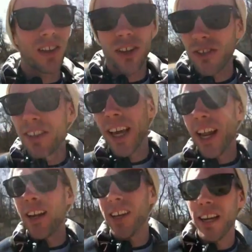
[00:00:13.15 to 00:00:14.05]
a little dead
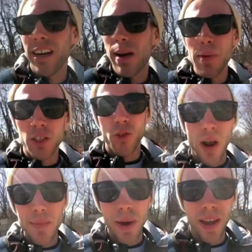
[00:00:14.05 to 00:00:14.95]
end here, and I'm gonna
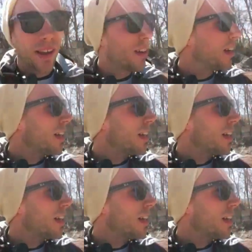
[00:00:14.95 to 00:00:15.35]
try my